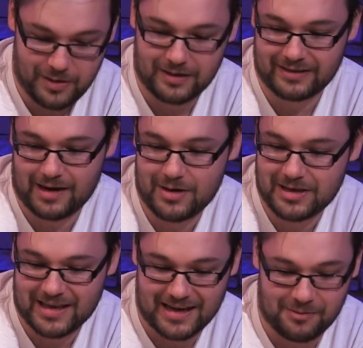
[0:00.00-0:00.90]
mental damage.
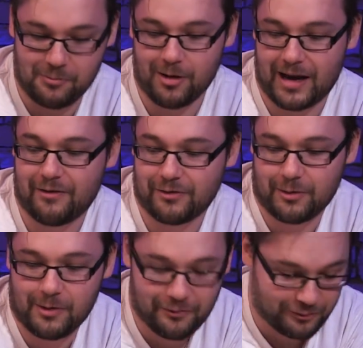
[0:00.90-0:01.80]
That didn't work out very
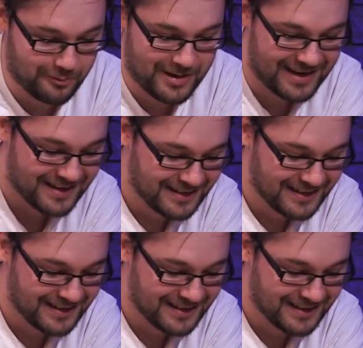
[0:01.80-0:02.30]
well for me.